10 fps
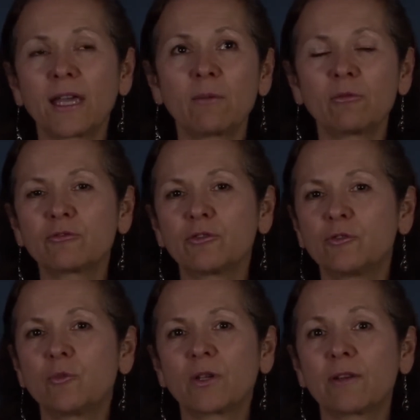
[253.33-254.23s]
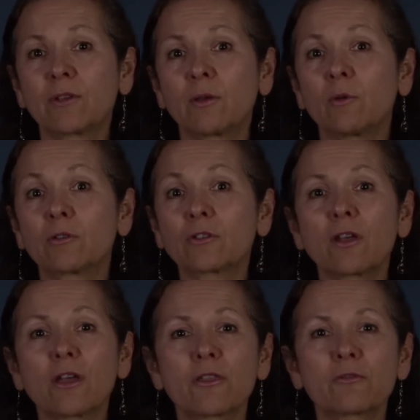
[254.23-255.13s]
able to do whatever they want,
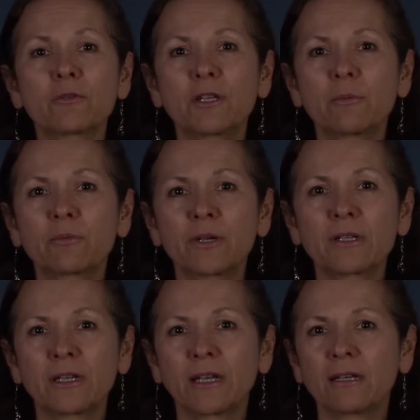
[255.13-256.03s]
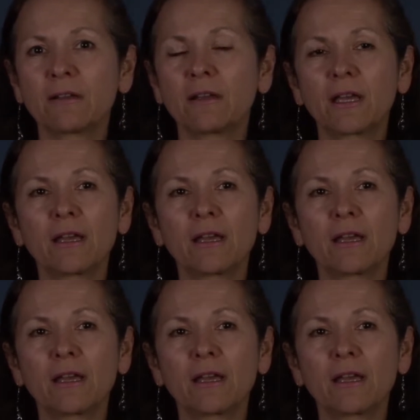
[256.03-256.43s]
3D printing,